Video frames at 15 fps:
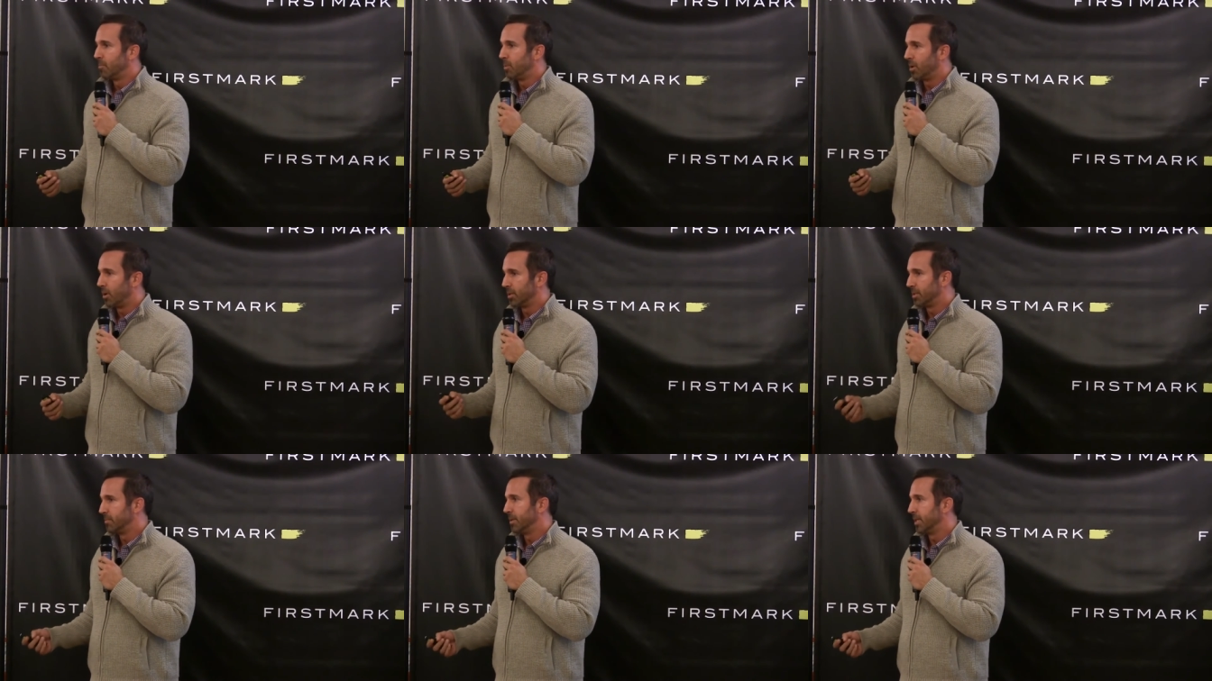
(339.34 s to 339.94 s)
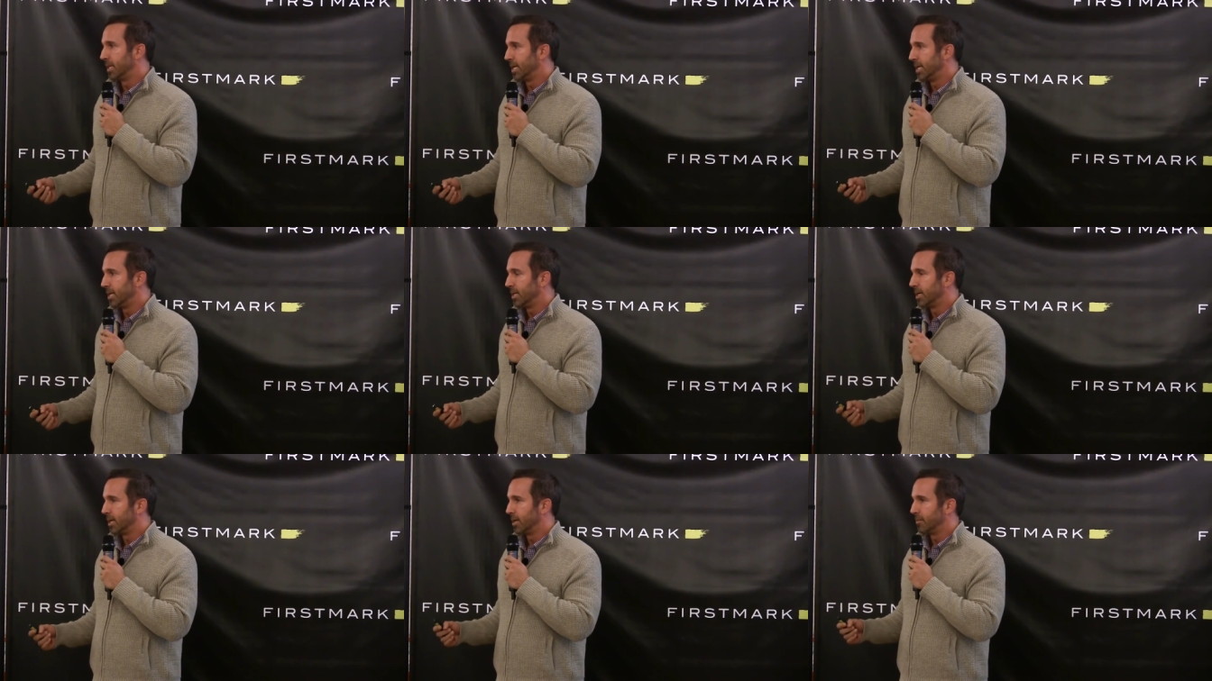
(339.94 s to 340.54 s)
but
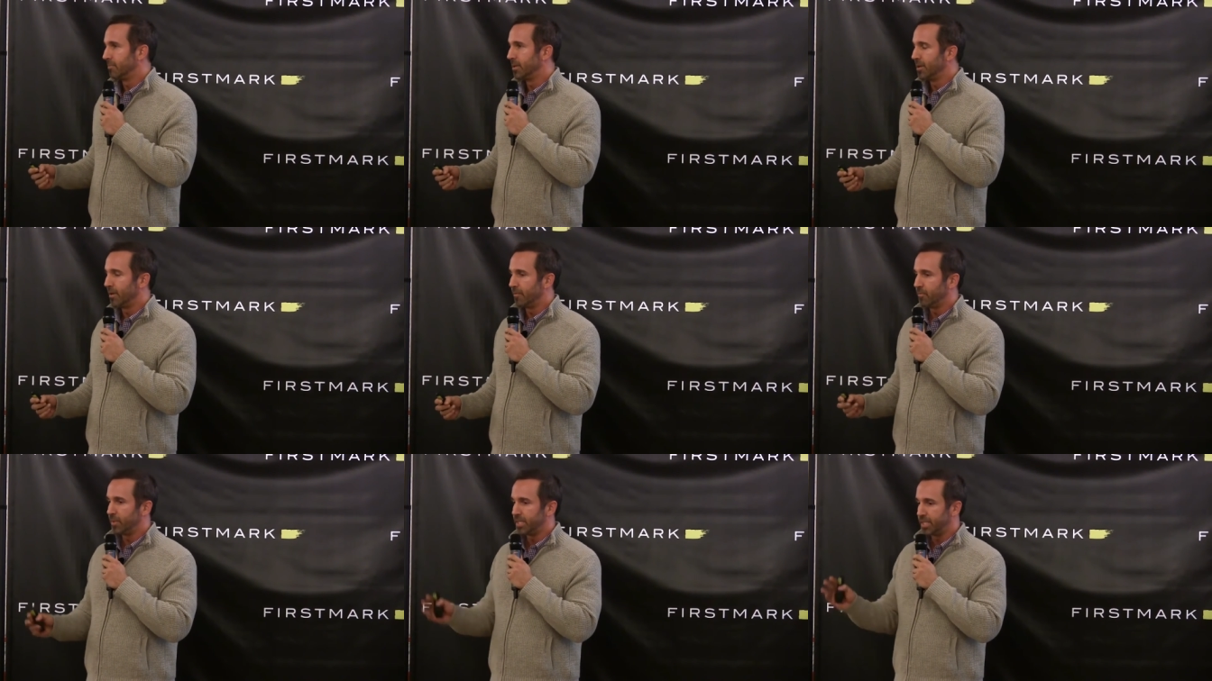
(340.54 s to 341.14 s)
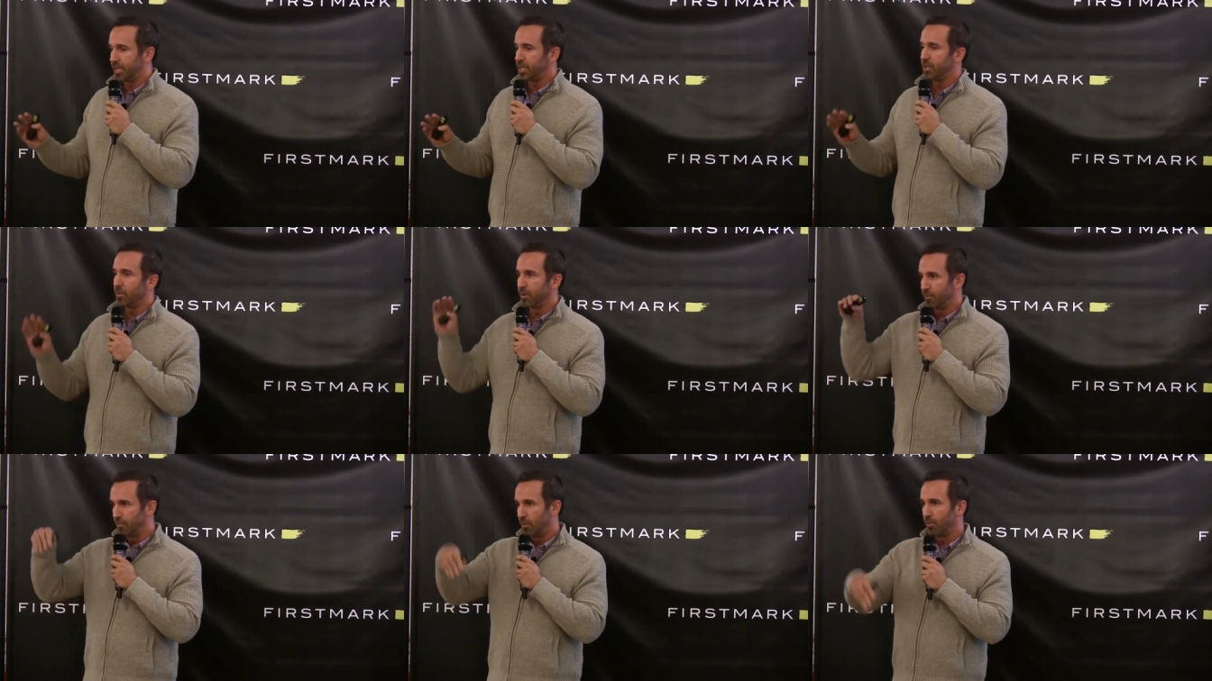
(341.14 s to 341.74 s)
ultimately, um, you know, if we stick
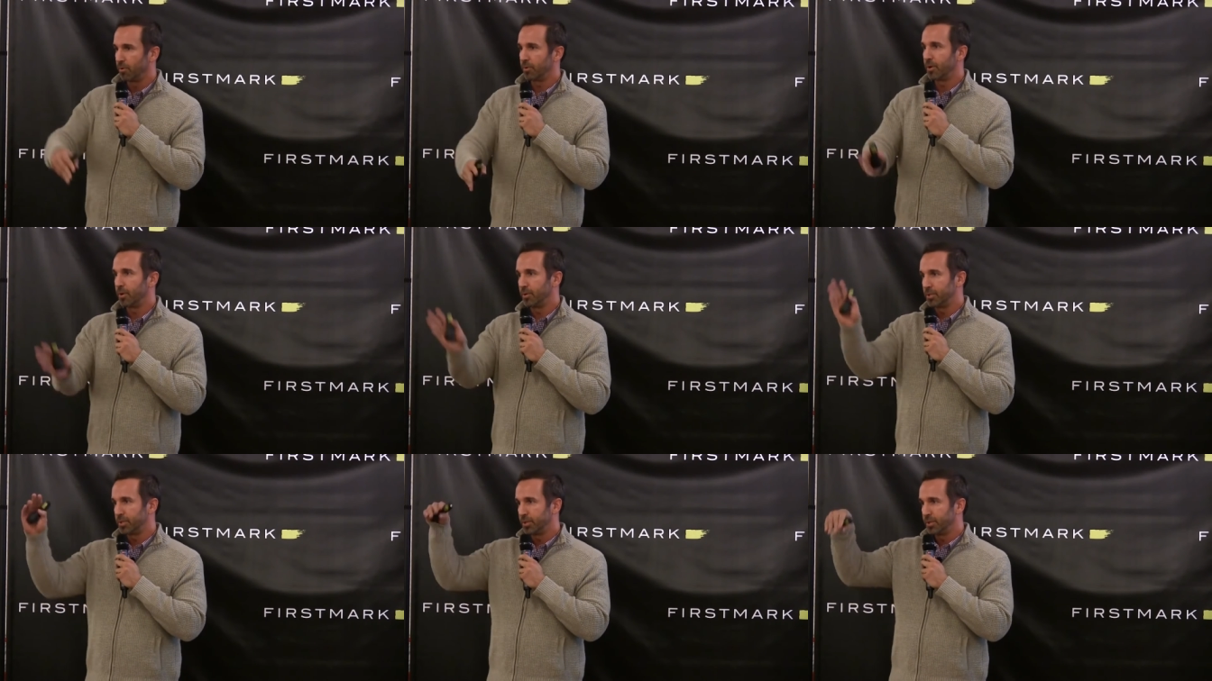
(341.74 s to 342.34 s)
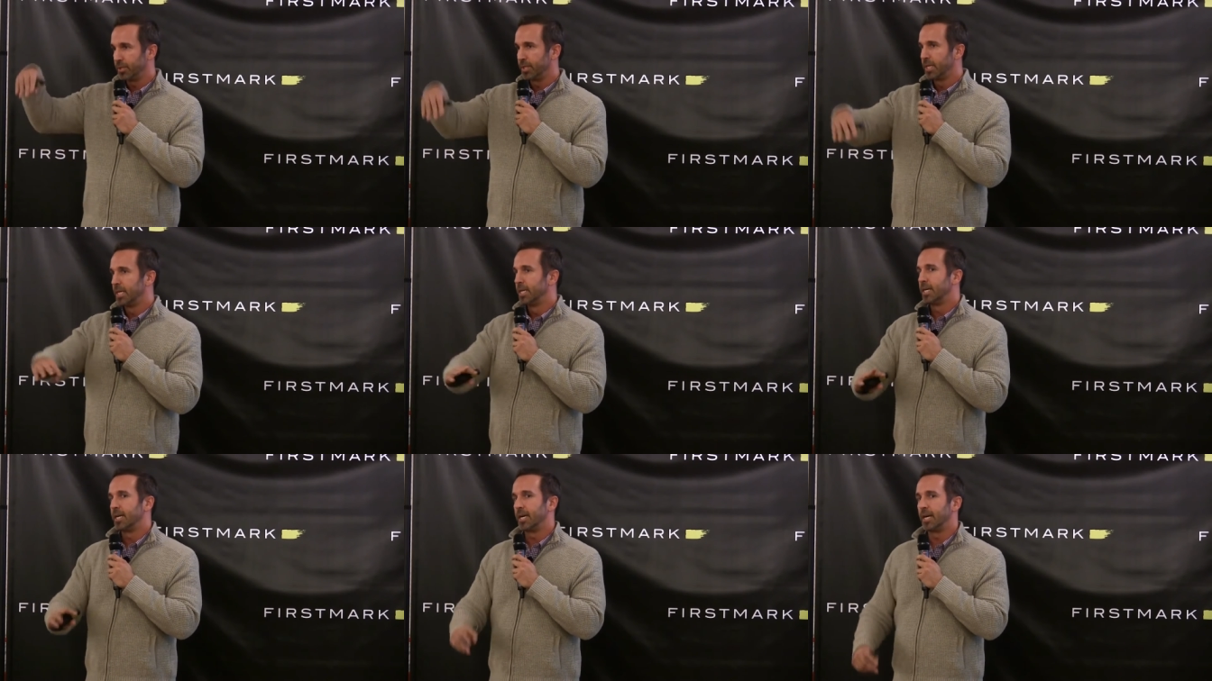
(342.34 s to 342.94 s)
you on a roller coaster
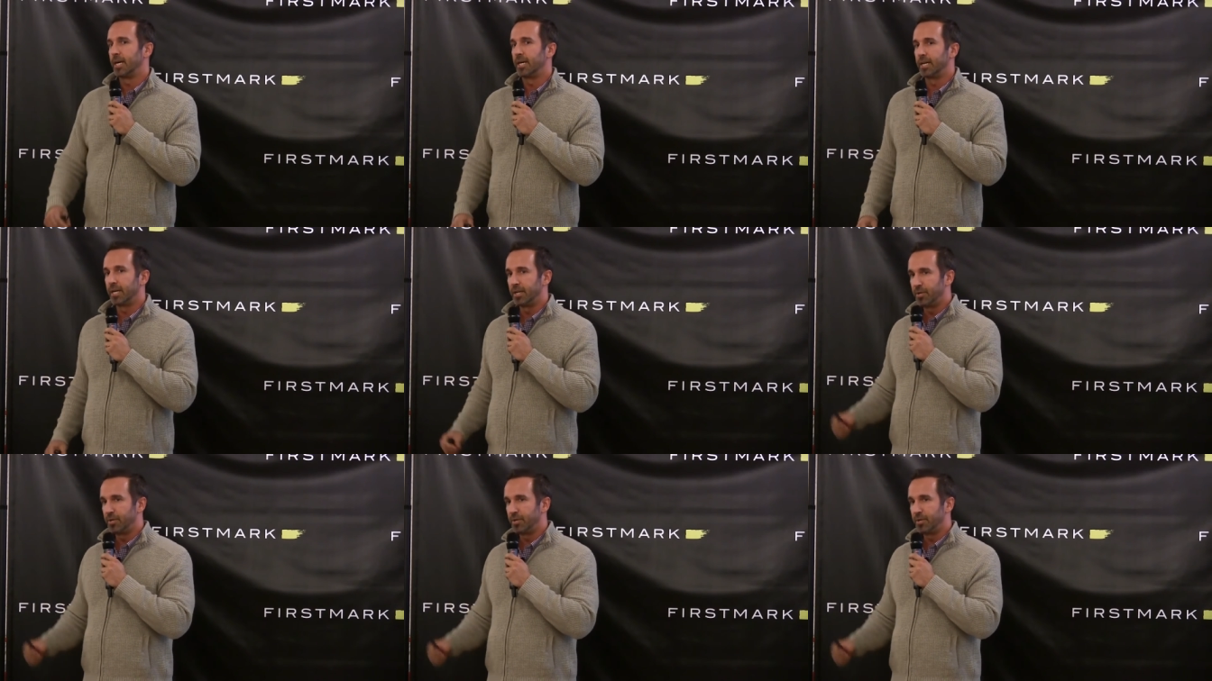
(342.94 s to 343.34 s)
uh,